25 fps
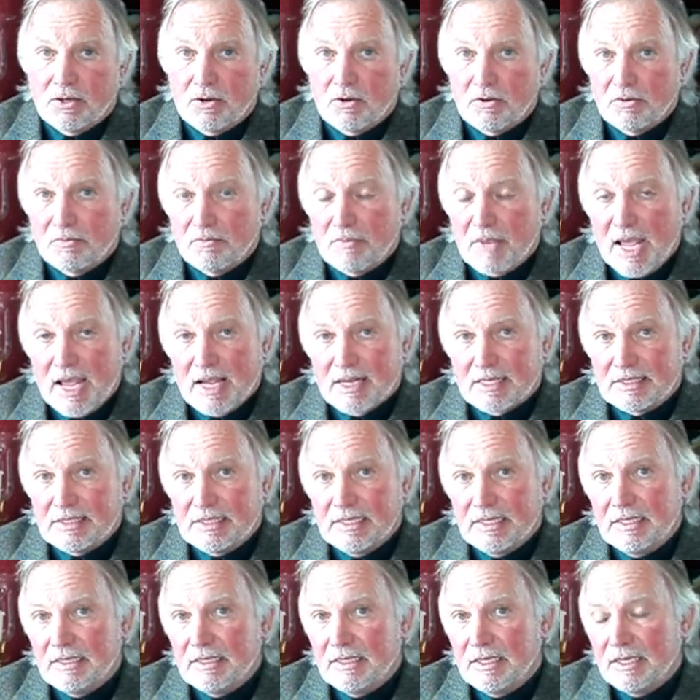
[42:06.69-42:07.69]
He's gone
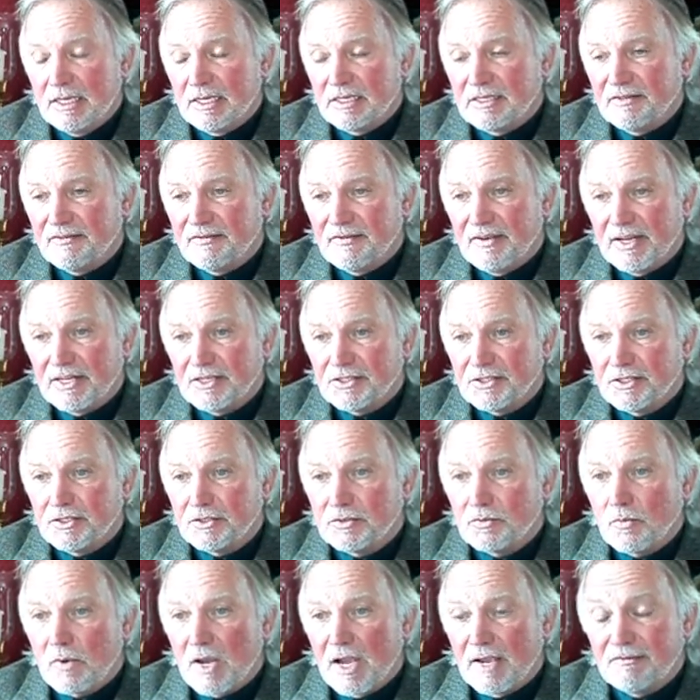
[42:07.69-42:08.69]
back to India to
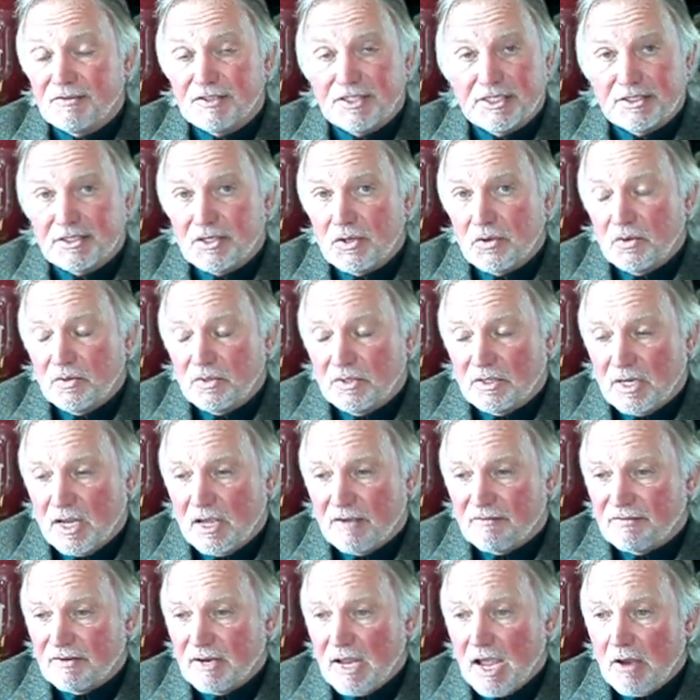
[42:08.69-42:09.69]
fetch his wife. She's
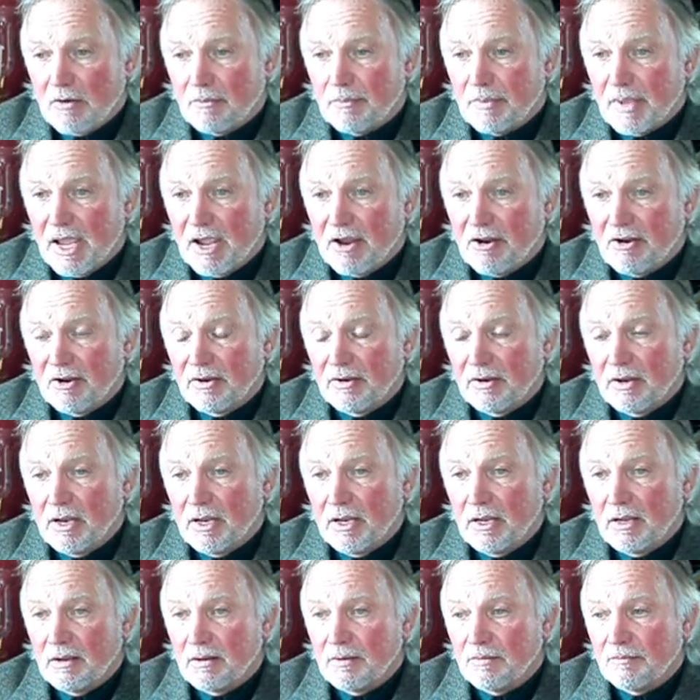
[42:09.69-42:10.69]
old enough now,
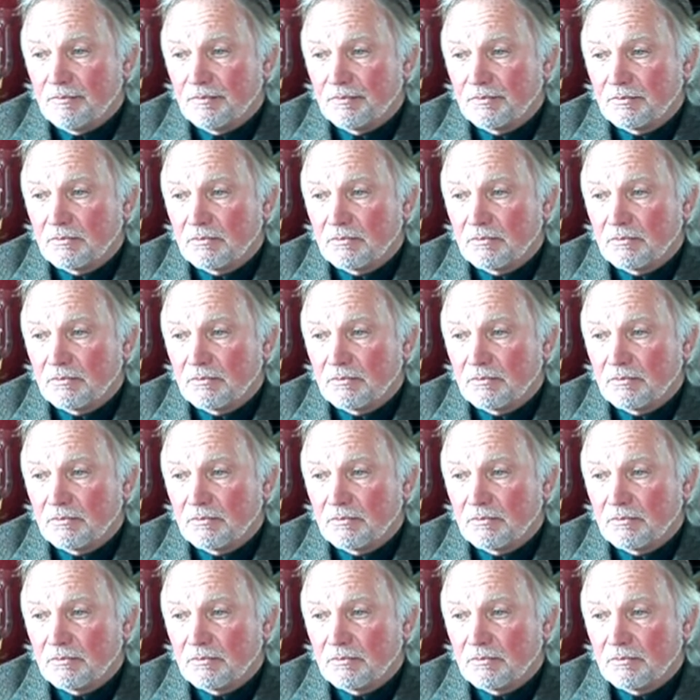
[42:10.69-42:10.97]
apparently.